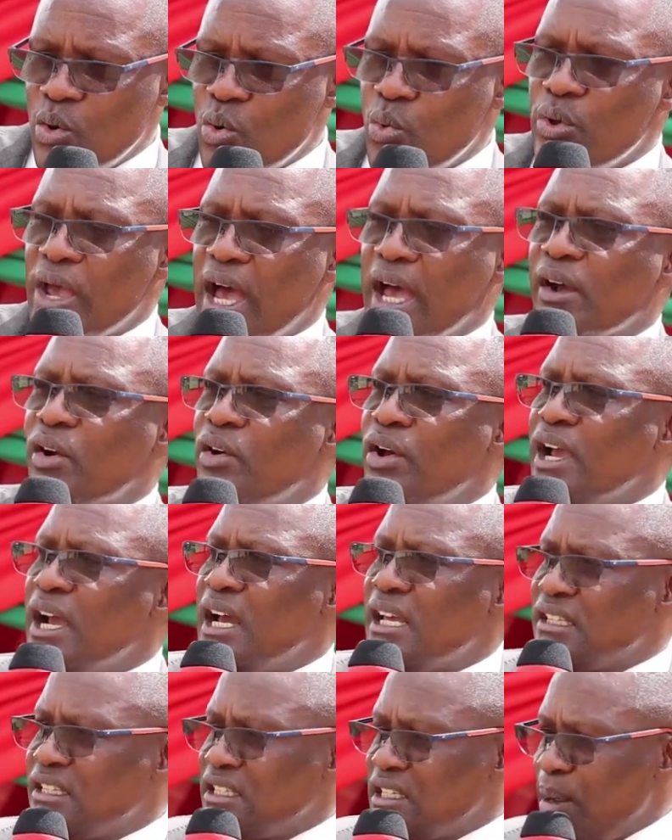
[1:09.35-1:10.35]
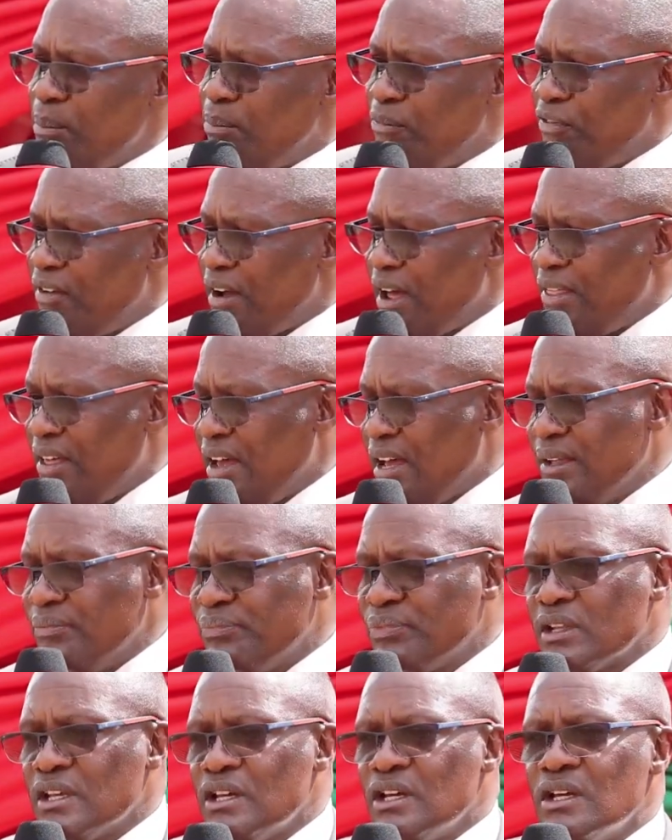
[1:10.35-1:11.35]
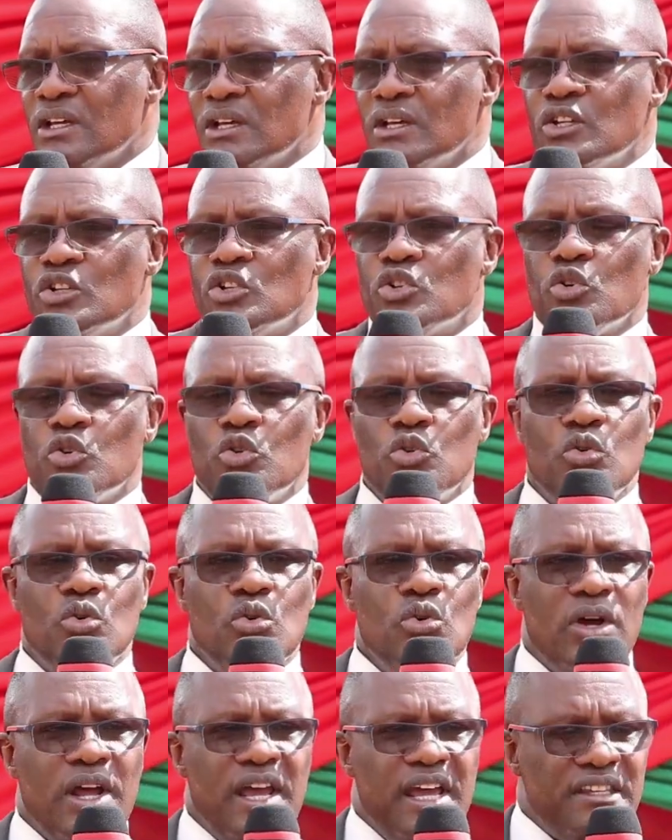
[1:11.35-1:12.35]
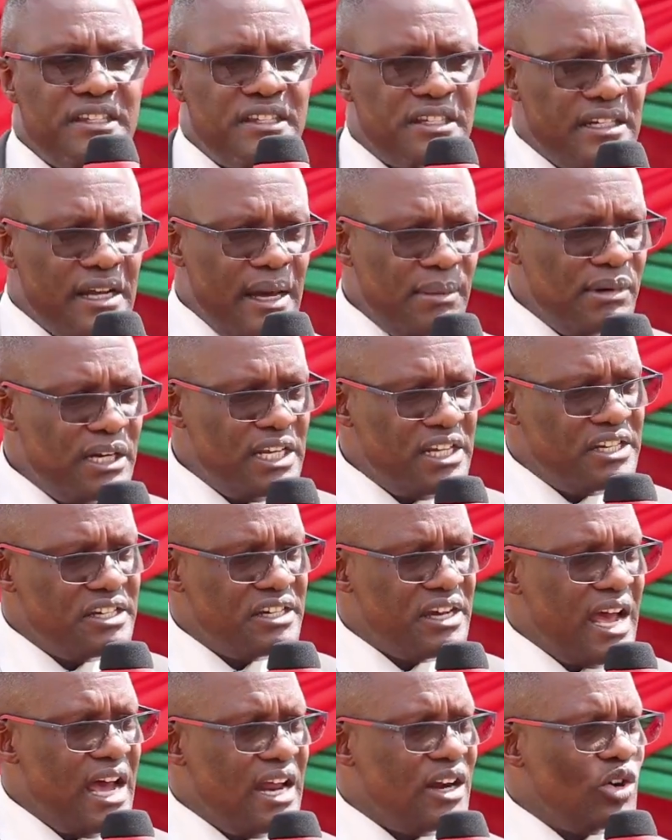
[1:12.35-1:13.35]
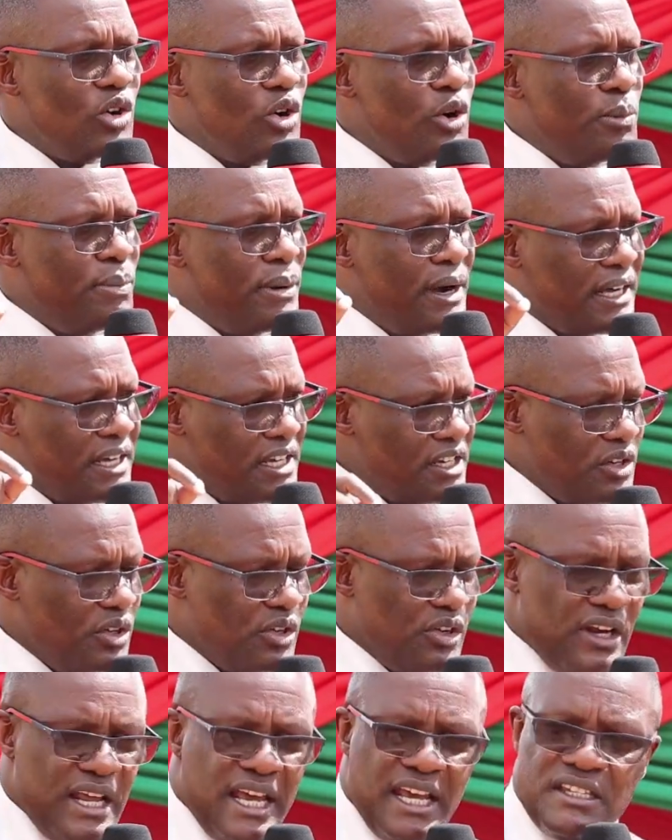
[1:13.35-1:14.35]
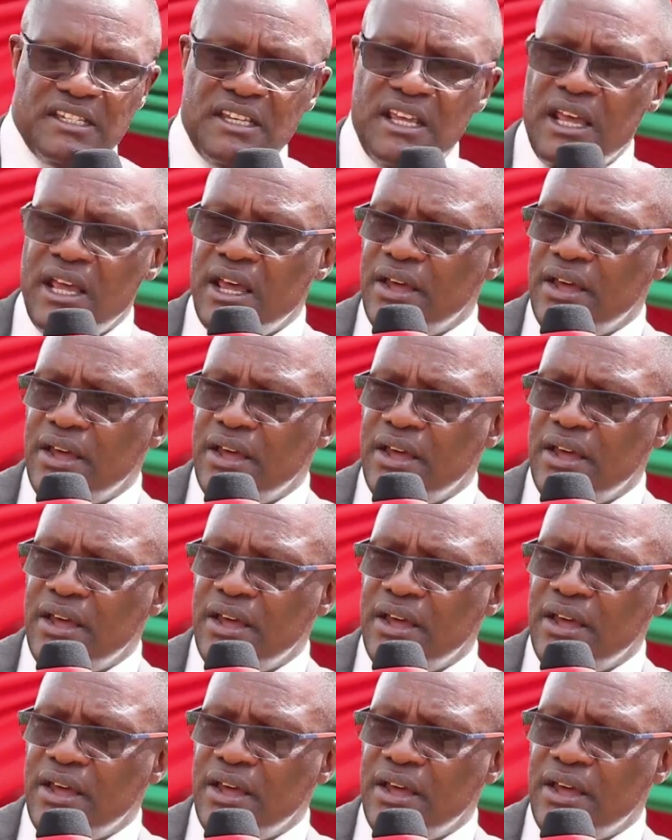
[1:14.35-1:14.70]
We are going a step further to establish and operationalize